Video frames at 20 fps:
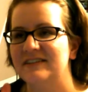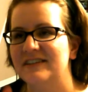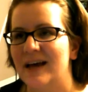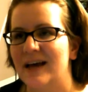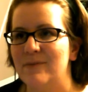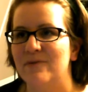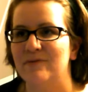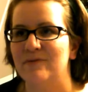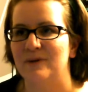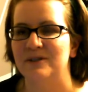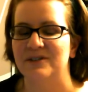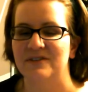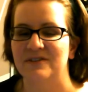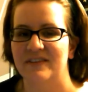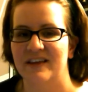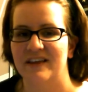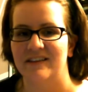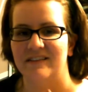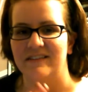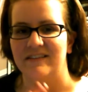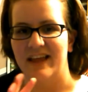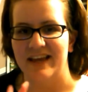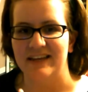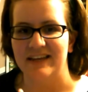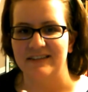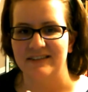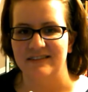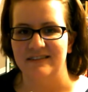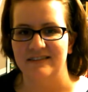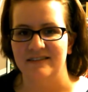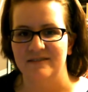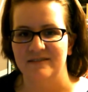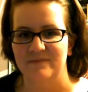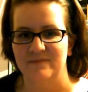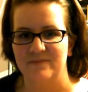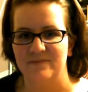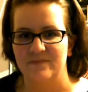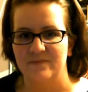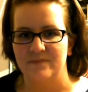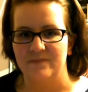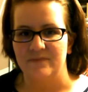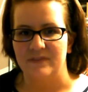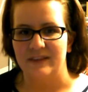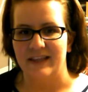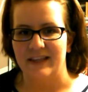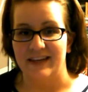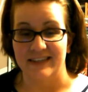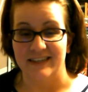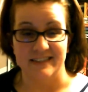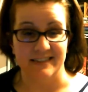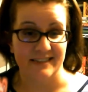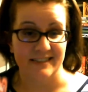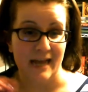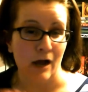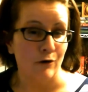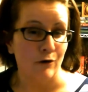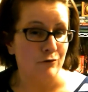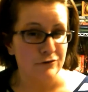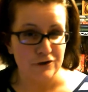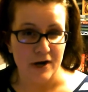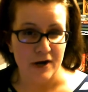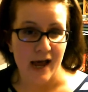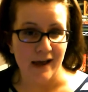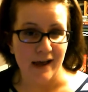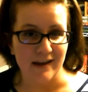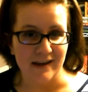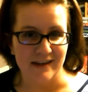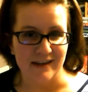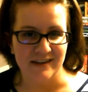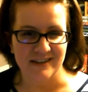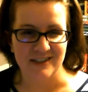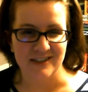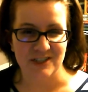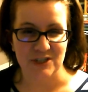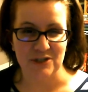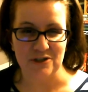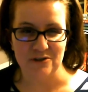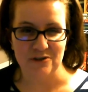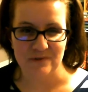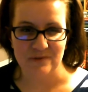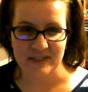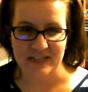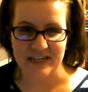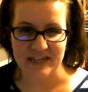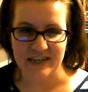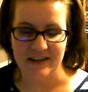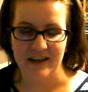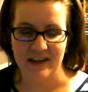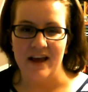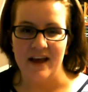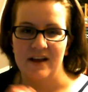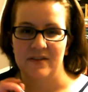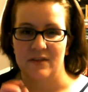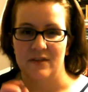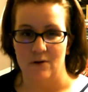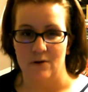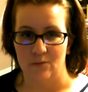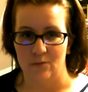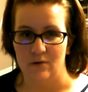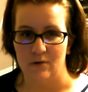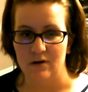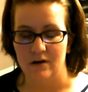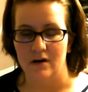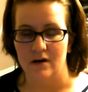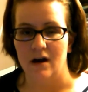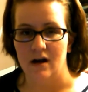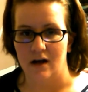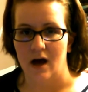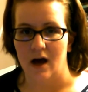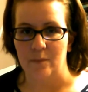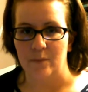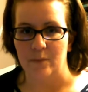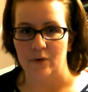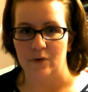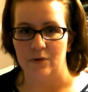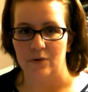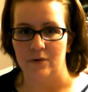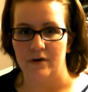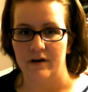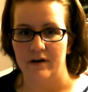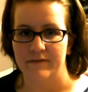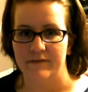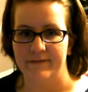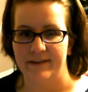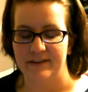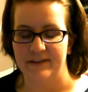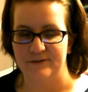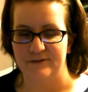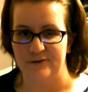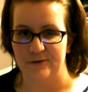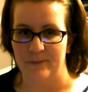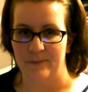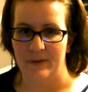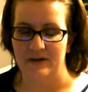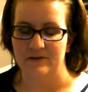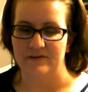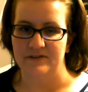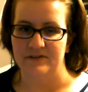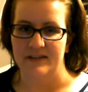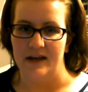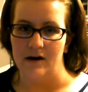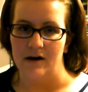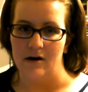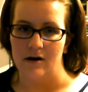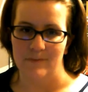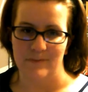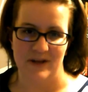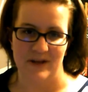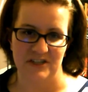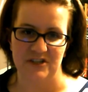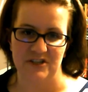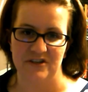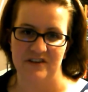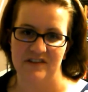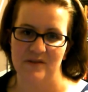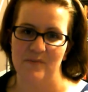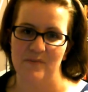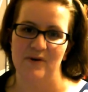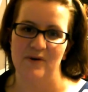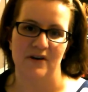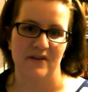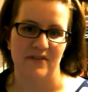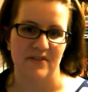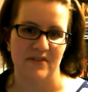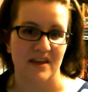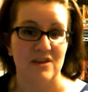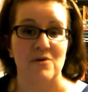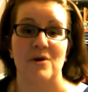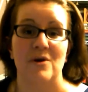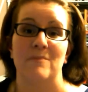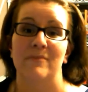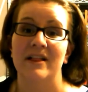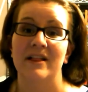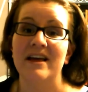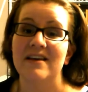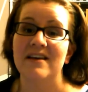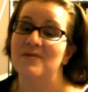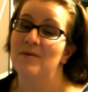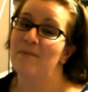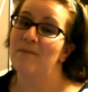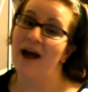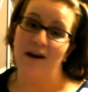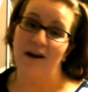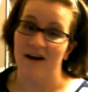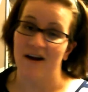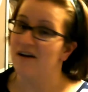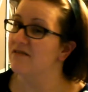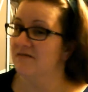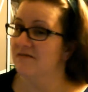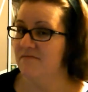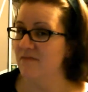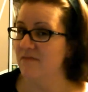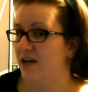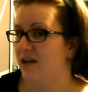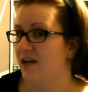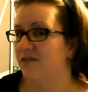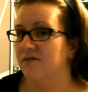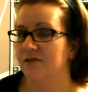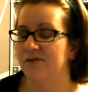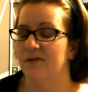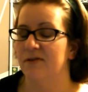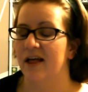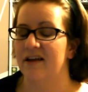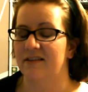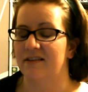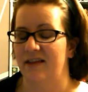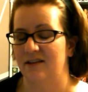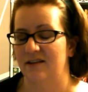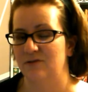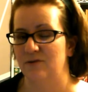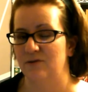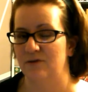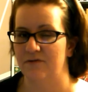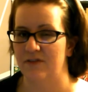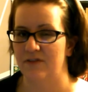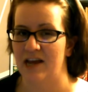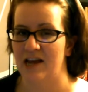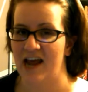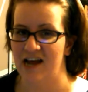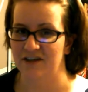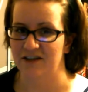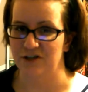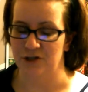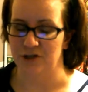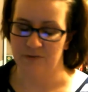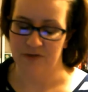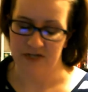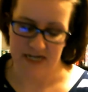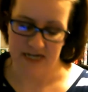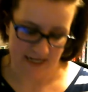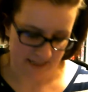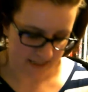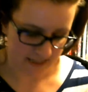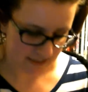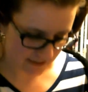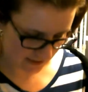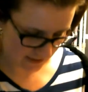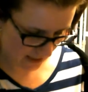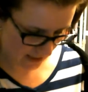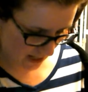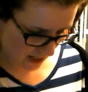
type of person that likes like a soundtrack to your reading, there were a couple of instrumentals that are mentioned in the book that you can play in the background if you like that sort of thing as you're reading this.